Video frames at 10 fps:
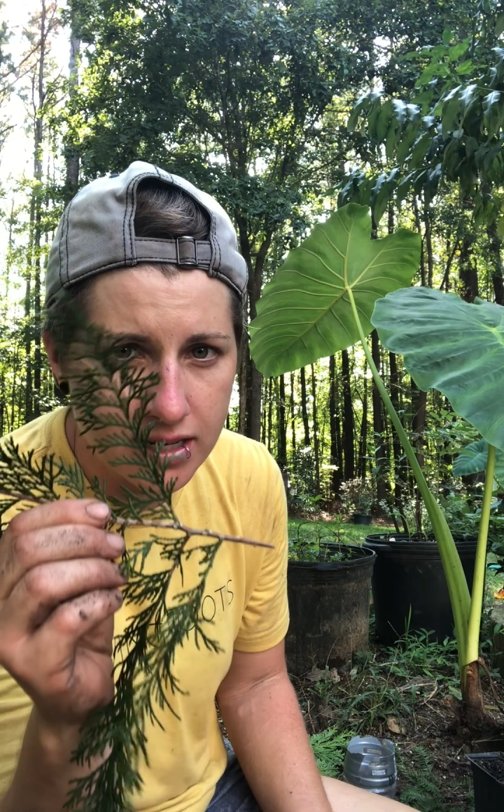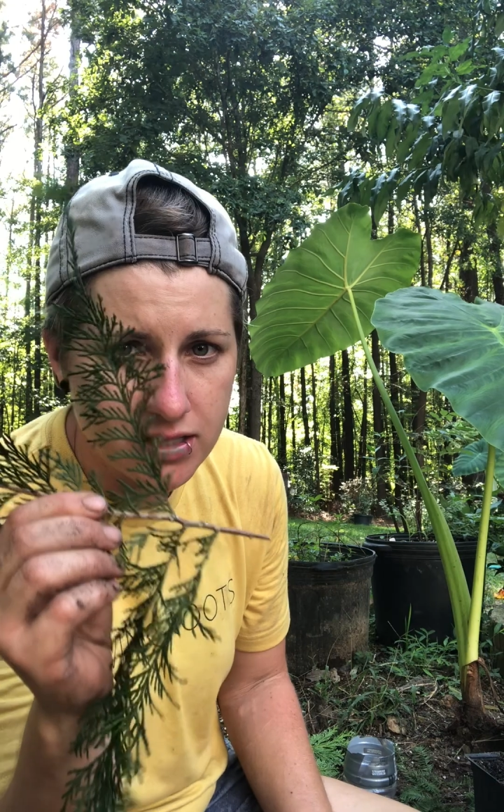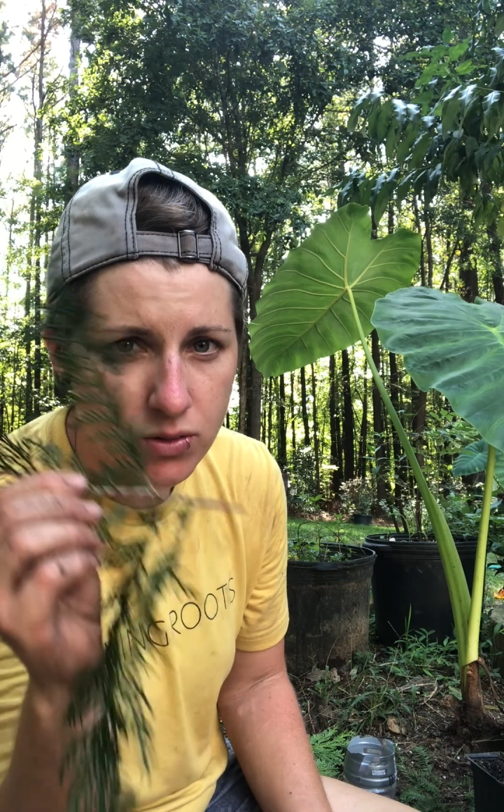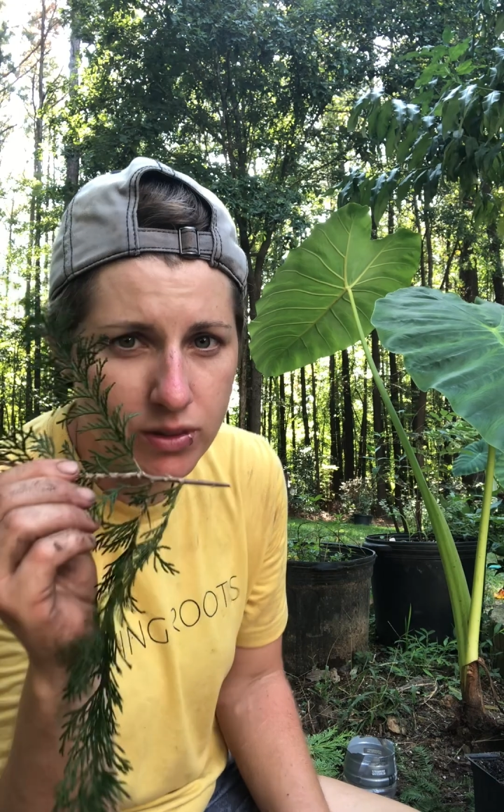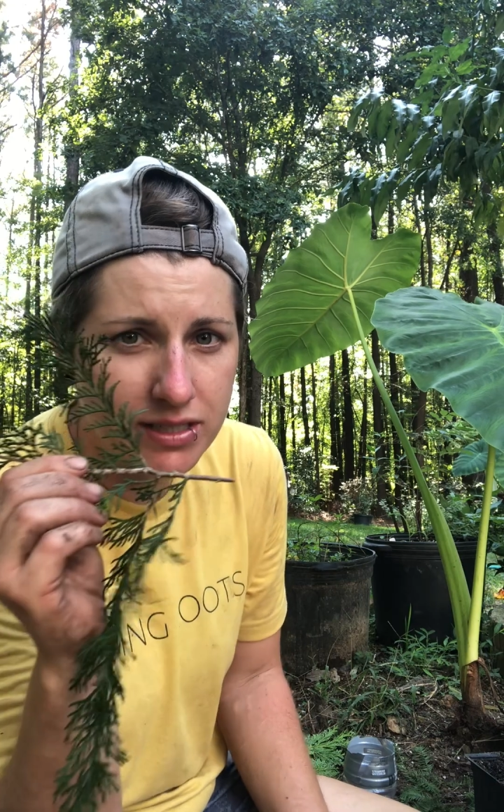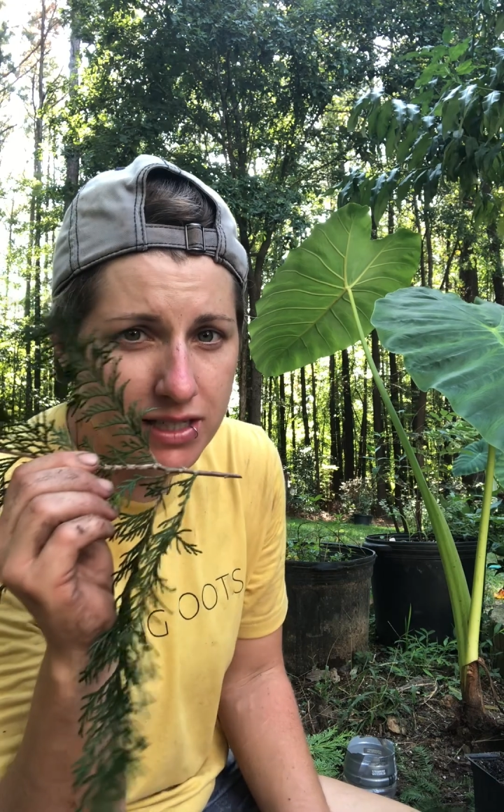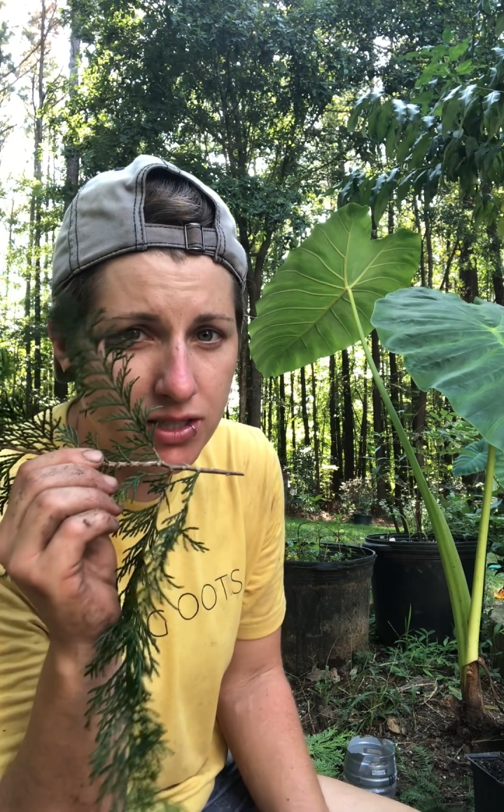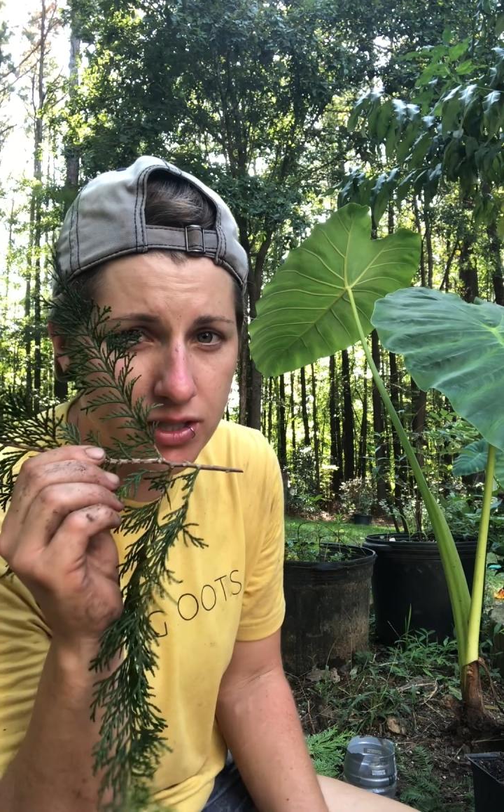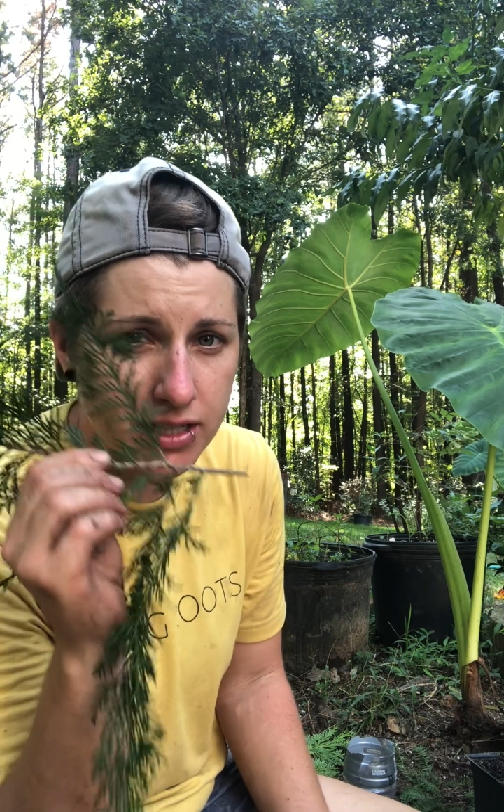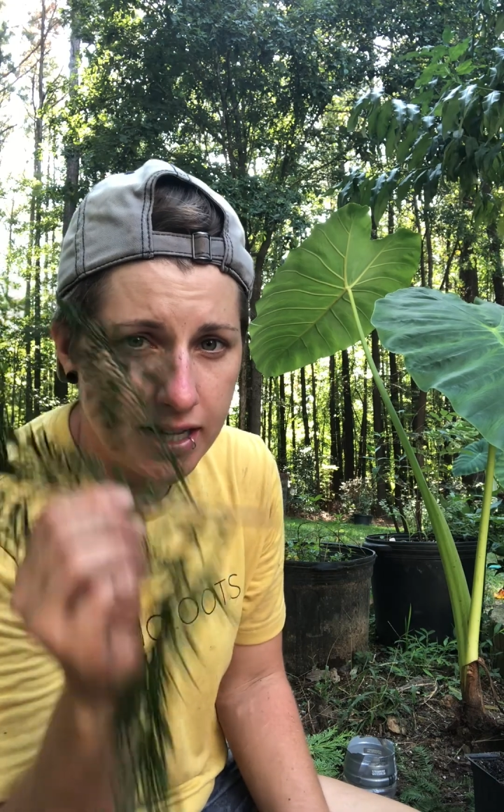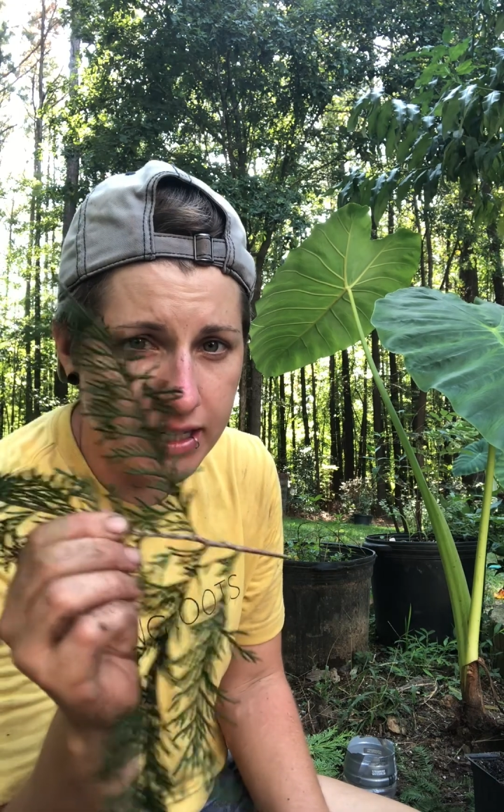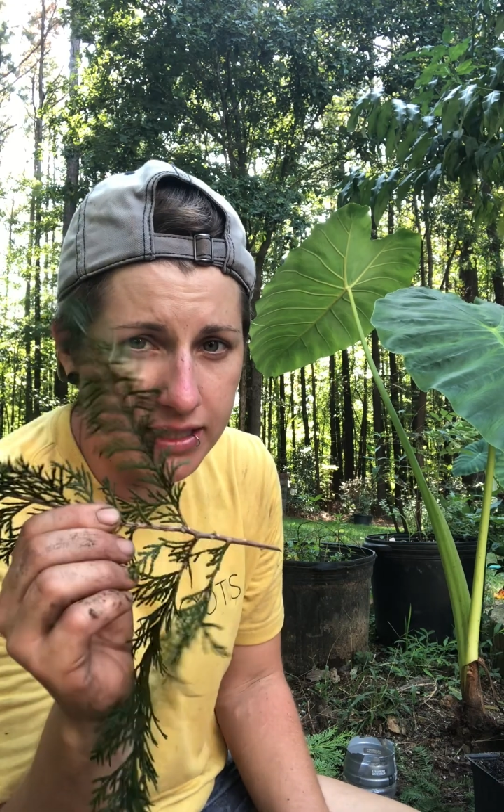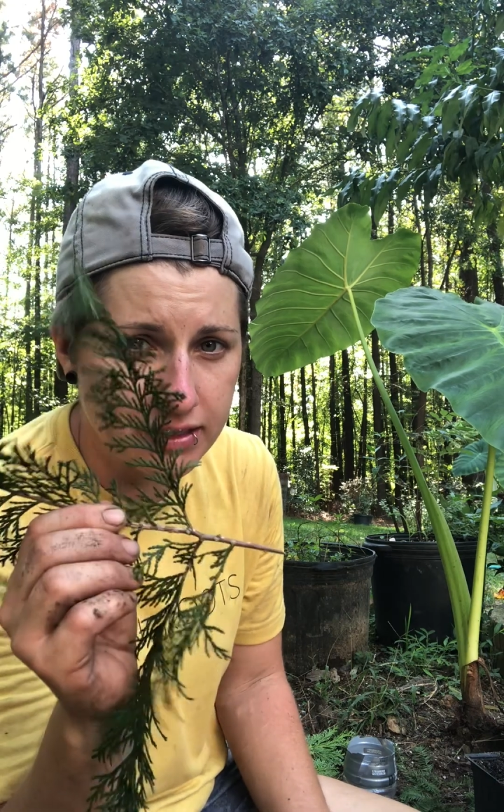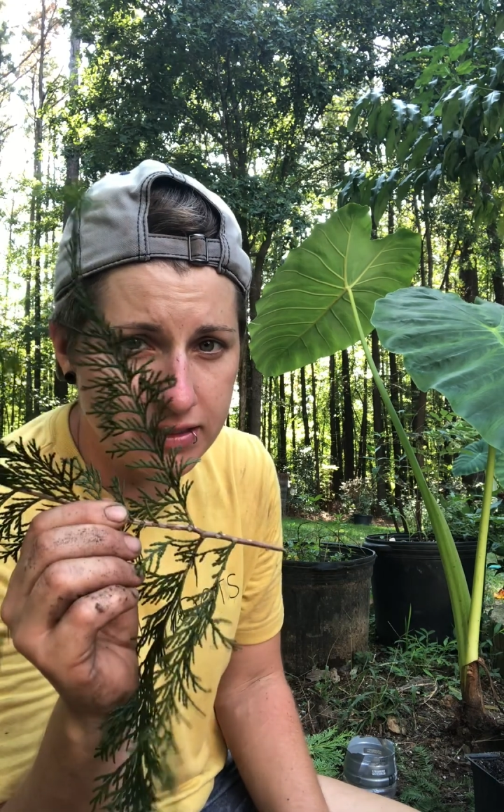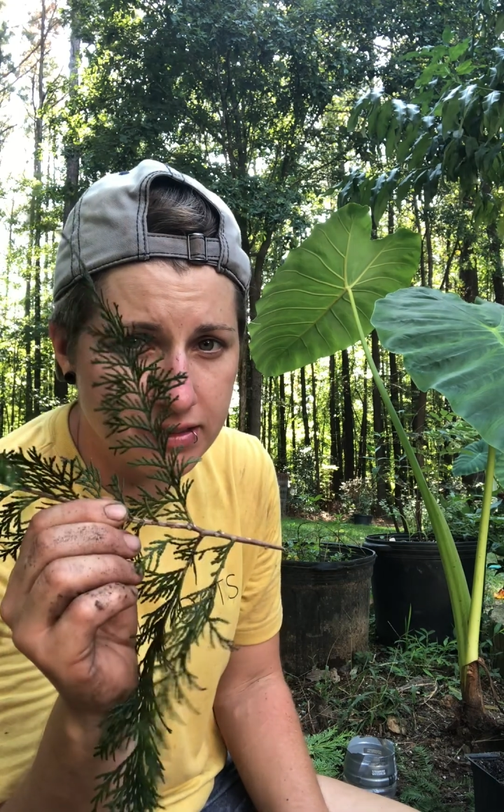you want to take your
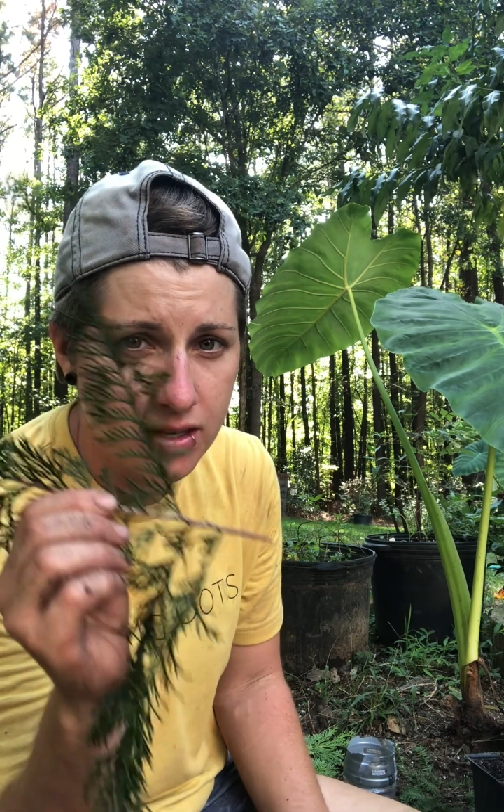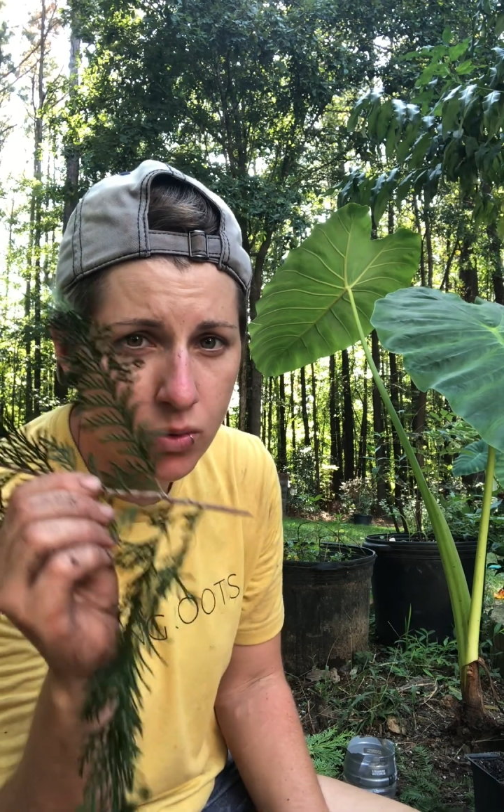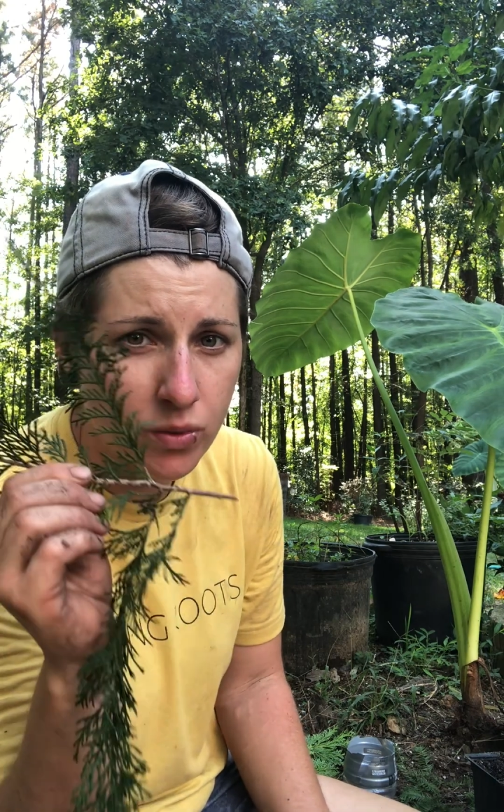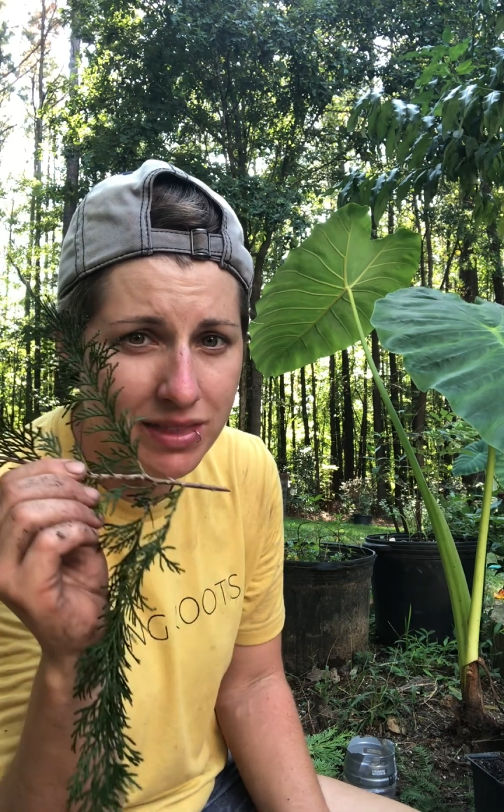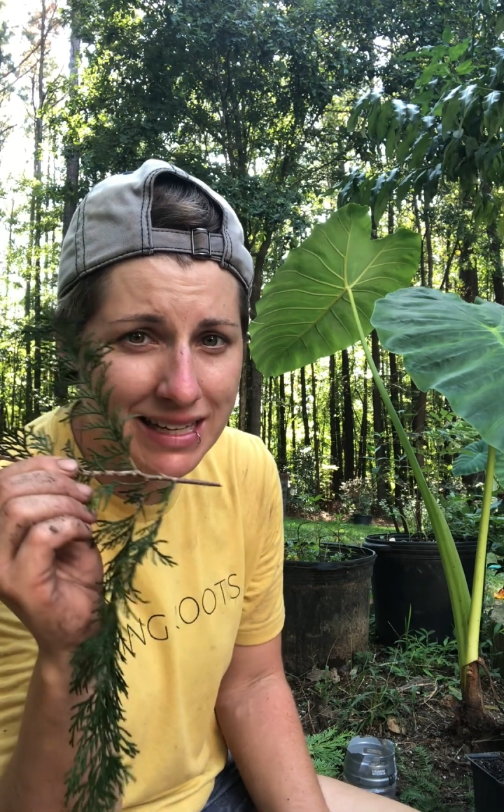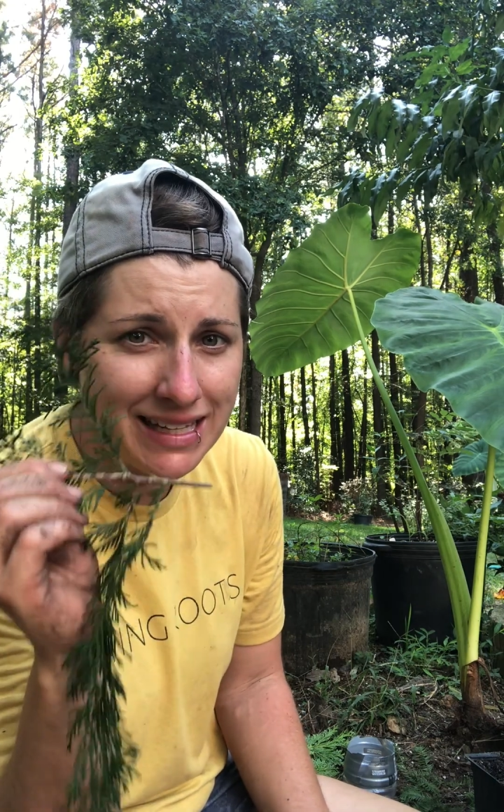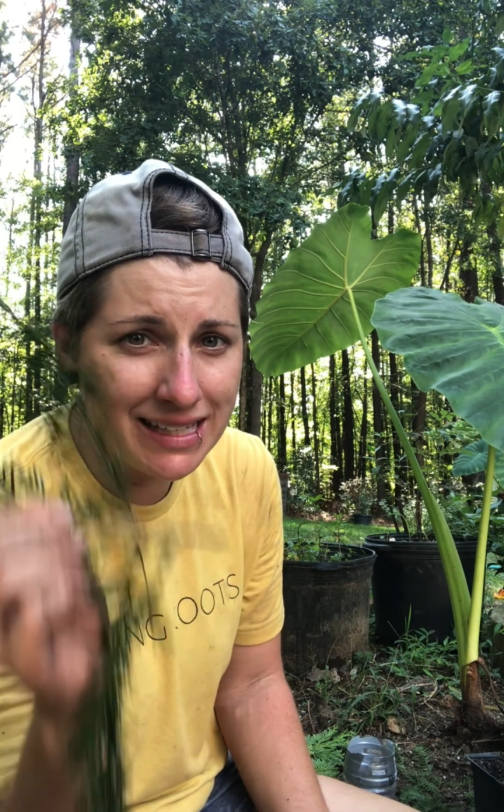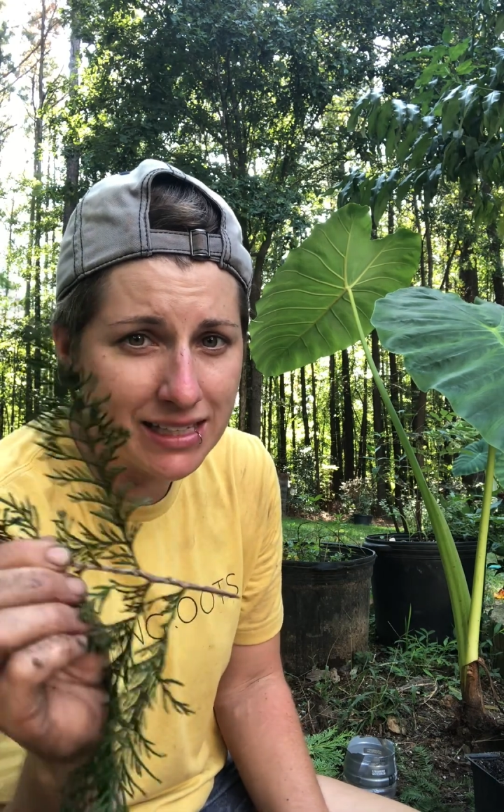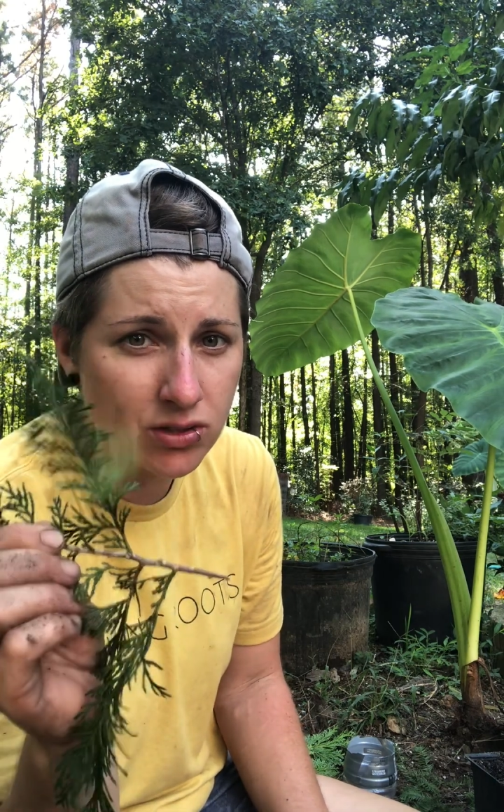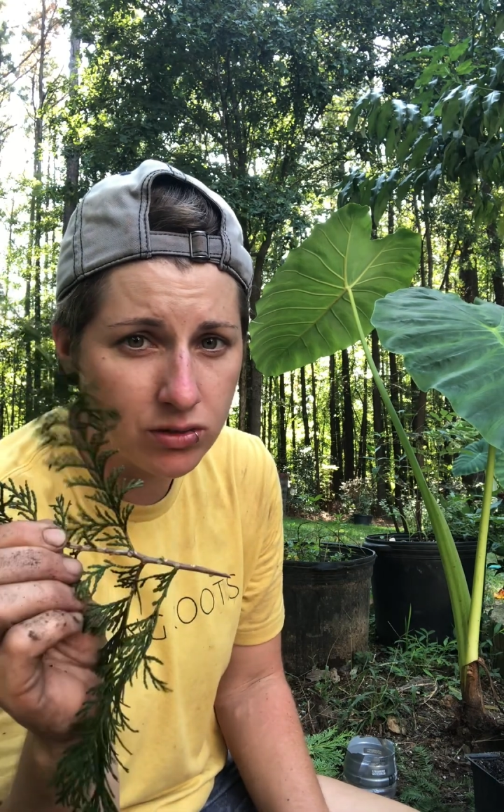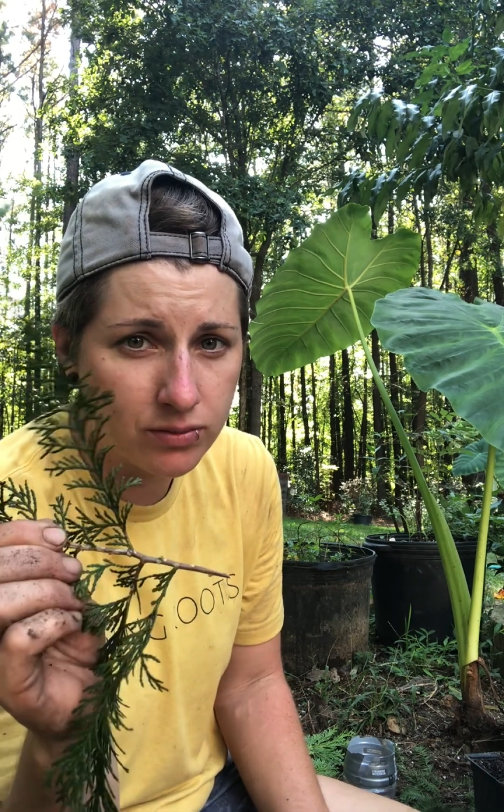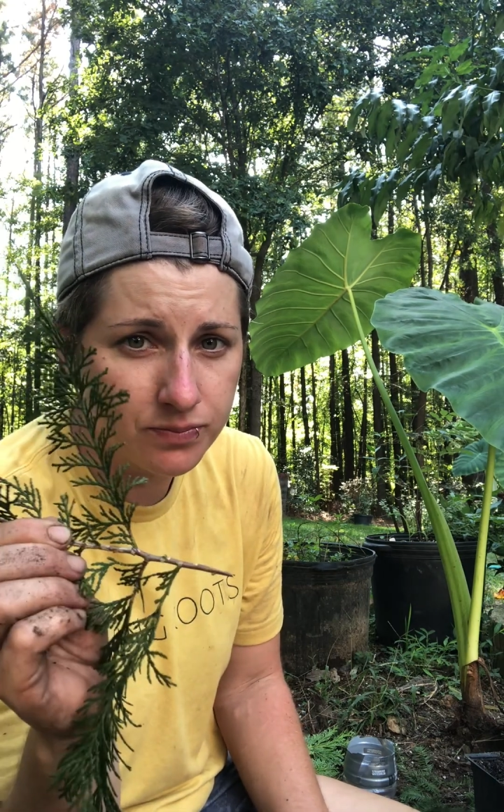cuttings with a heel,